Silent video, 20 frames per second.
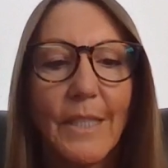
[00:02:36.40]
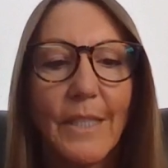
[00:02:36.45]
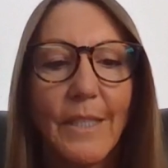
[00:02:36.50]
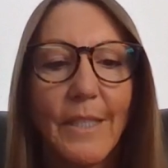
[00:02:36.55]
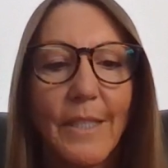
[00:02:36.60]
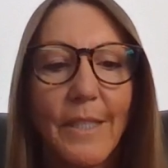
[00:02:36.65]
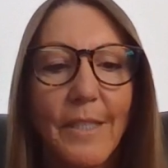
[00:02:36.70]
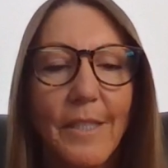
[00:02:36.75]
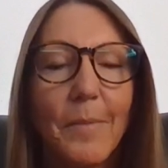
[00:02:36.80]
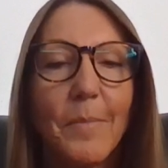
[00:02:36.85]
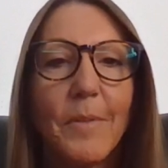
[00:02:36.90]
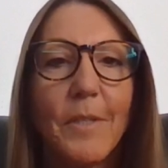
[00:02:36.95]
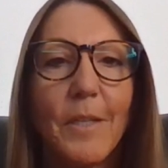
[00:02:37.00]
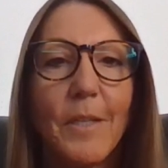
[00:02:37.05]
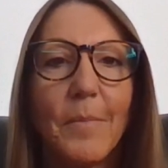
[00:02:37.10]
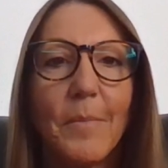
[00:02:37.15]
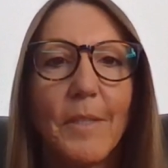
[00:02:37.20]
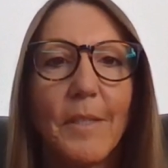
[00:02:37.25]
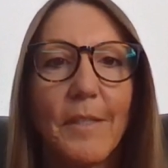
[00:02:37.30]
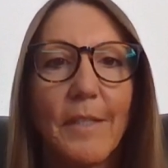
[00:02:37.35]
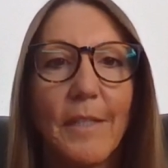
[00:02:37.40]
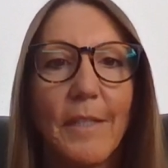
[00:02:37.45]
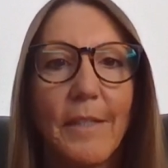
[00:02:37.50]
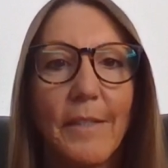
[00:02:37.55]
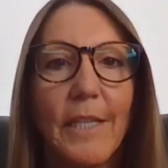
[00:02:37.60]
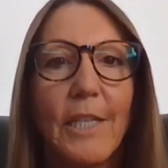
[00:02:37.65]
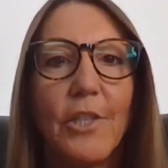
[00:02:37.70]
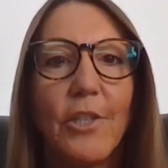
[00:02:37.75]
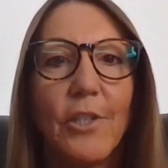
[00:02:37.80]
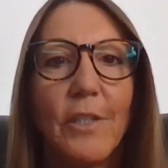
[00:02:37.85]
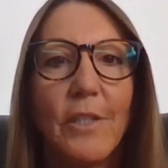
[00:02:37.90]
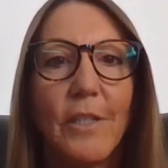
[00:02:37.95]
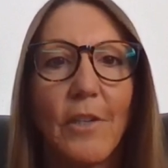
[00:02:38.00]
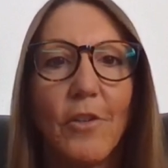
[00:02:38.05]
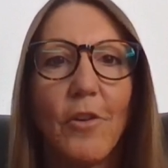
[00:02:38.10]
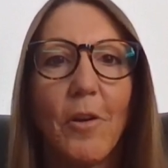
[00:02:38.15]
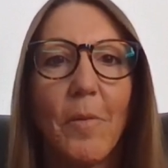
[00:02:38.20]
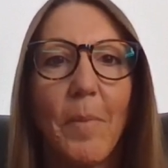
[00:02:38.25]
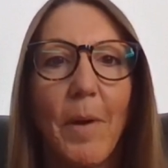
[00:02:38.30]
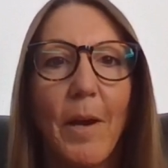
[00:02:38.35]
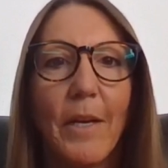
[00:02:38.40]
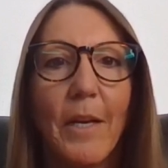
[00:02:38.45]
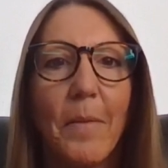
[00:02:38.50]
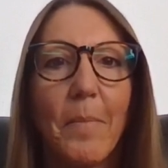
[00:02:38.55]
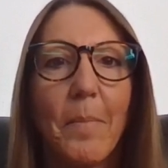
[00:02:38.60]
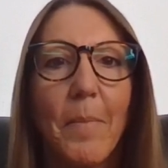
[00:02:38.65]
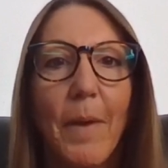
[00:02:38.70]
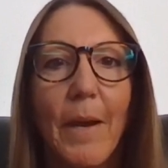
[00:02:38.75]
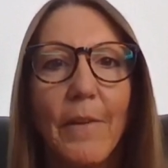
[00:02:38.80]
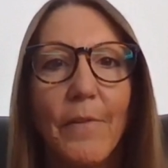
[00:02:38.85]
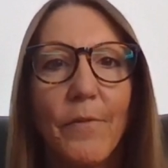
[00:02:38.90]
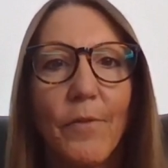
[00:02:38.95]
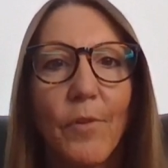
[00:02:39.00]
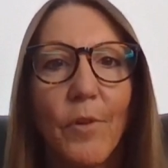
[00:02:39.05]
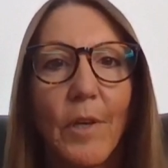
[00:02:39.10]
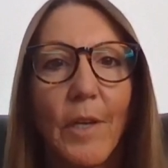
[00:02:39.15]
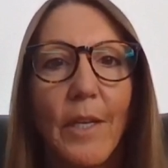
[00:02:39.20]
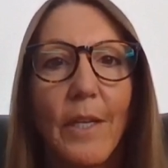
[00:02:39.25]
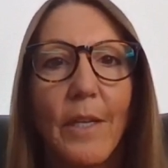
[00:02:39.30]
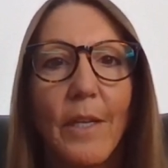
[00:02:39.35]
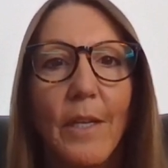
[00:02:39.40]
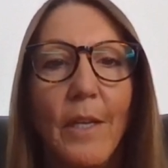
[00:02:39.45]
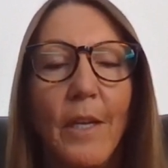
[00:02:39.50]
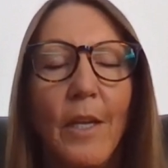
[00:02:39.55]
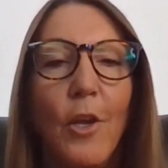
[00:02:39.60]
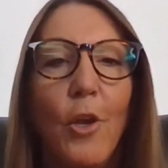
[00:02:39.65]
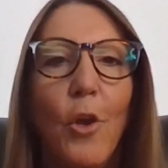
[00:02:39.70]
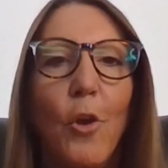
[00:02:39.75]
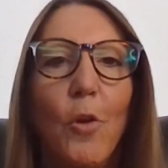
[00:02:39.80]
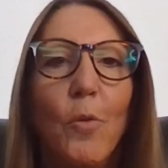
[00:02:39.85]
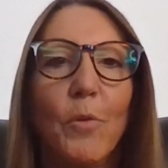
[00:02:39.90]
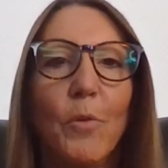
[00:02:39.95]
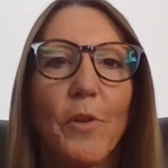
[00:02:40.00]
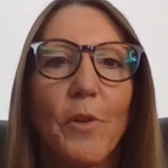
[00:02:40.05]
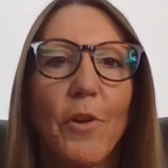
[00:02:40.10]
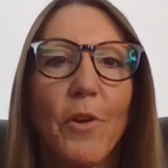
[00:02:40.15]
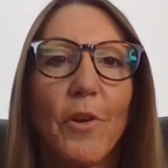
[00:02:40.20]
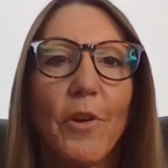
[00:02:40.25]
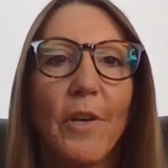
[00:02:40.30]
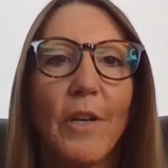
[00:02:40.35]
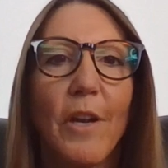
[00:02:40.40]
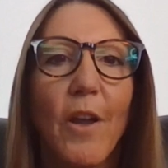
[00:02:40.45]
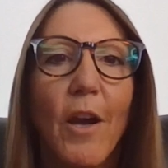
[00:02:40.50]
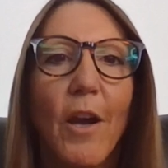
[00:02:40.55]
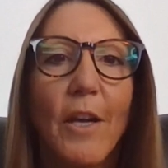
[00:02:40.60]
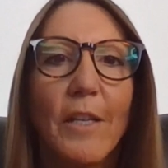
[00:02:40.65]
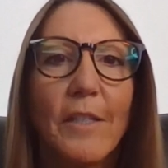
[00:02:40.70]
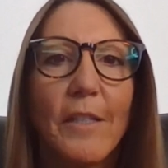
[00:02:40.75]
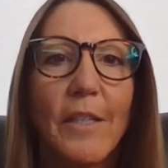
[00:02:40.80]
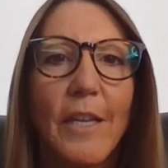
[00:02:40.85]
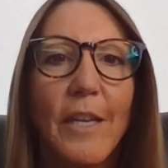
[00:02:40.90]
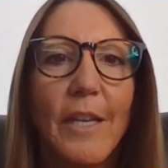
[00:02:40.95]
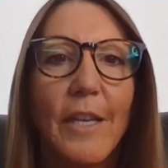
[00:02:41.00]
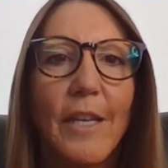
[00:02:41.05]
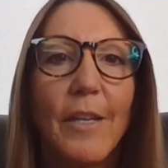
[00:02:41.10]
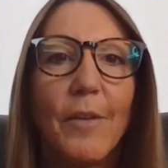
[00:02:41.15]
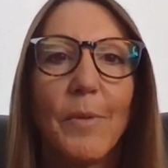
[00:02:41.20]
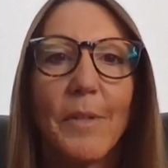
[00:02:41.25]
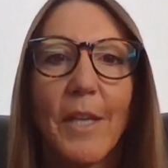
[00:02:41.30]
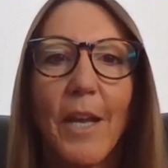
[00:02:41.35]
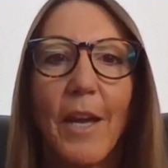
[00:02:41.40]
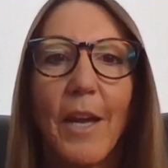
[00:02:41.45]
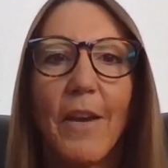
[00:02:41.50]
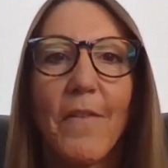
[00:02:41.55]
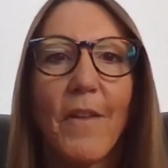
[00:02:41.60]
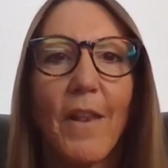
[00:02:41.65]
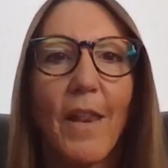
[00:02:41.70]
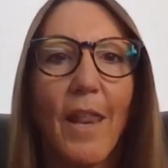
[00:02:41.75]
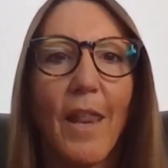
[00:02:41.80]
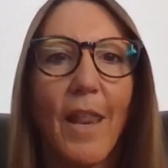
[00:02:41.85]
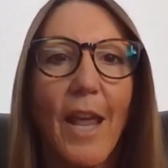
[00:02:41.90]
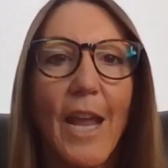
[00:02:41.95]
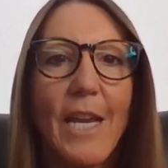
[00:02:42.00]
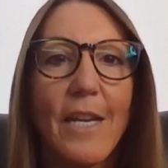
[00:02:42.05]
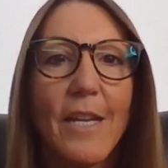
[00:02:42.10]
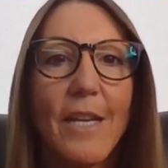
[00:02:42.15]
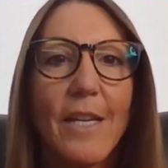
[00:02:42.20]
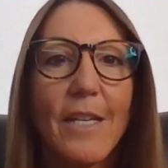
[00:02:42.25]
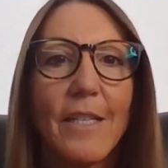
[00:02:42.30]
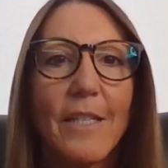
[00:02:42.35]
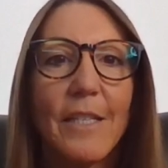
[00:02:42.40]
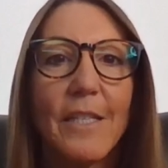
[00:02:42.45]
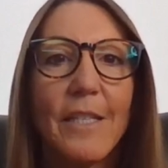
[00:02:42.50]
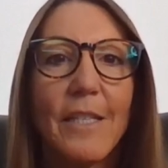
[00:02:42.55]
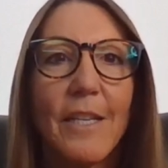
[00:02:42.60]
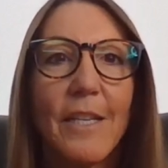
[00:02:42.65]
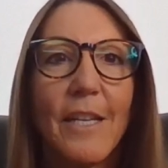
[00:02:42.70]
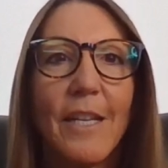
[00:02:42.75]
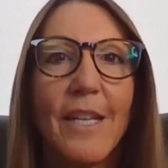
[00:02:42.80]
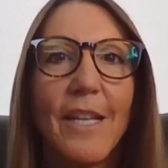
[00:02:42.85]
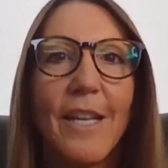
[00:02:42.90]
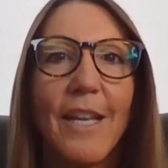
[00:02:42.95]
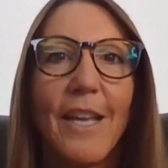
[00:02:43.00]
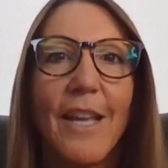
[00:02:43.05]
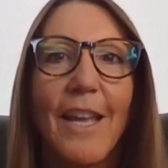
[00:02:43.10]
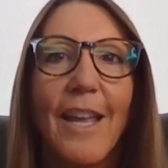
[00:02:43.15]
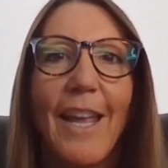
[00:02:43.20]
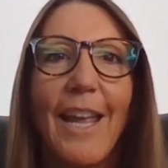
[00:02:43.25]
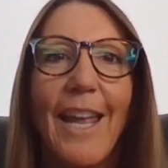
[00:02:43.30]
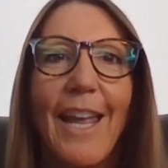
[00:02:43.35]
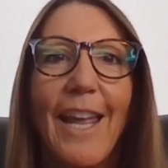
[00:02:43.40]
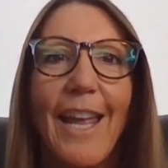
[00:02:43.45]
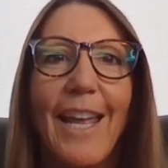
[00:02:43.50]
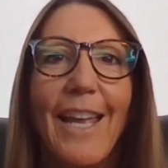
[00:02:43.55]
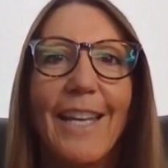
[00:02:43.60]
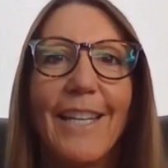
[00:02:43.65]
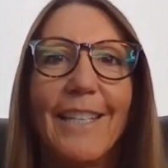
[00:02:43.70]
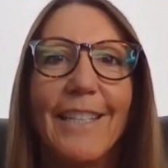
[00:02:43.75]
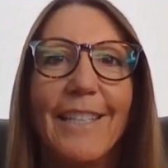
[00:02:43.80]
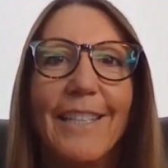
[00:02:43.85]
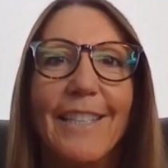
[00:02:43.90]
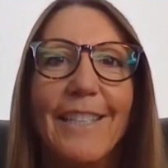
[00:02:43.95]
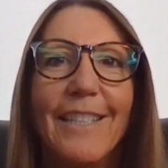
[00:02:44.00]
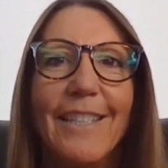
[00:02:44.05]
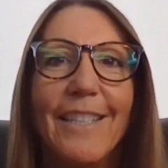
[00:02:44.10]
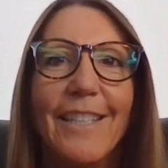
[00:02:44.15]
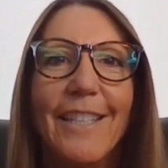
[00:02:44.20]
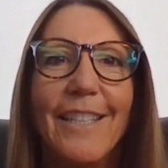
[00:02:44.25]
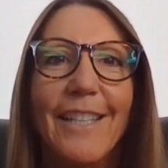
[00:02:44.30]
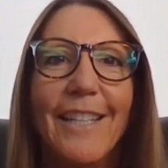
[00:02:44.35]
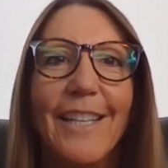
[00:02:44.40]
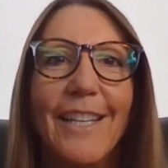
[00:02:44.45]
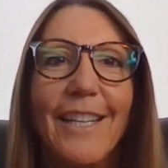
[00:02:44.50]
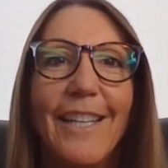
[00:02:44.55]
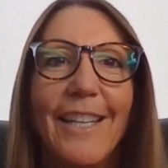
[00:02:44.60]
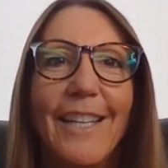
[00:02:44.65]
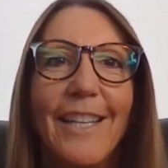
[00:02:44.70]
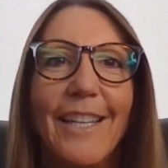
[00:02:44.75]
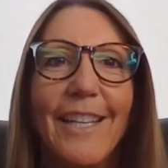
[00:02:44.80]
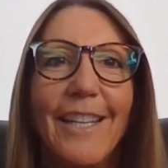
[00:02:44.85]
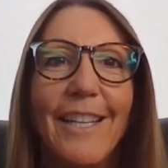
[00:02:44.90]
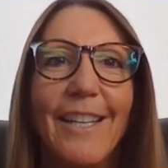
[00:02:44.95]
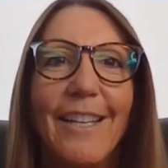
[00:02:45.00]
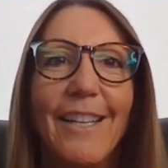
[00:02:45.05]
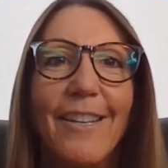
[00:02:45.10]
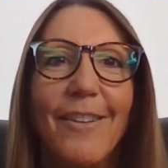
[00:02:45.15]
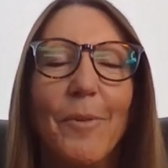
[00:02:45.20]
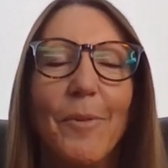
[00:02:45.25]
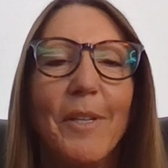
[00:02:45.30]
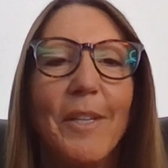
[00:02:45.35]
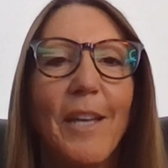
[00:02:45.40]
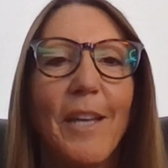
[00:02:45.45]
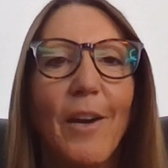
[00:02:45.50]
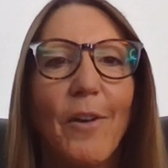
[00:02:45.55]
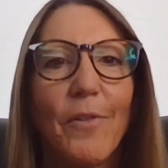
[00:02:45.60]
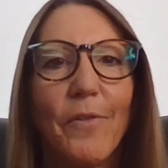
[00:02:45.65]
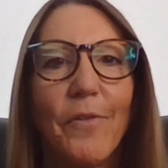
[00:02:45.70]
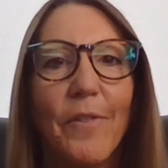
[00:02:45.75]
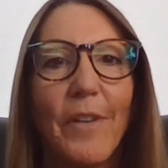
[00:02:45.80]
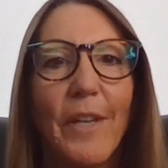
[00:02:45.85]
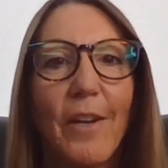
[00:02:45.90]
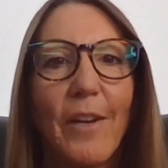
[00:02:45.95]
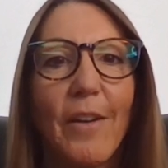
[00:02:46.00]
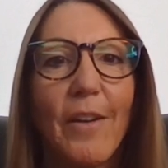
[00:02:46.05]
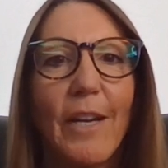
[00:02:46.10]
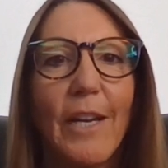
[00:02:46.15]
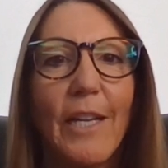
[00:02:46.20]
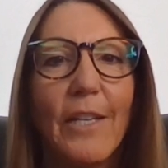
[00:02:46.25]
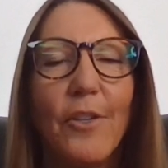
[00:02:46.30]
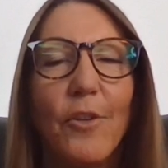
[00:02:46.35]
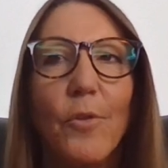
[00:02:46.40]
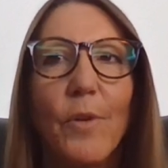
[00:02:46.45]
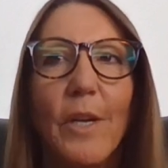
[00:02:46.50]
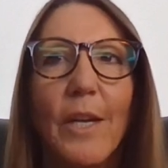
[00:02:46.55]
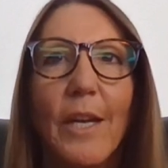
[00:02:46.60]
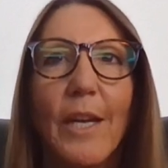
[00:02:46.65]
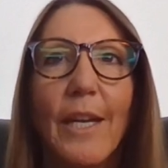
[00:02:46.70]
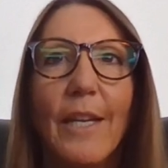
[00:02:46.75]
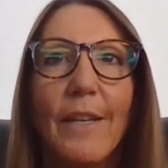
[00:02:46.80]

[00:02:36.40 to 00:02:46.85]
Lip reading: the symptoms, the sensations in your body mindfully, with curiosity, with kind of a lightness, and without fear. And you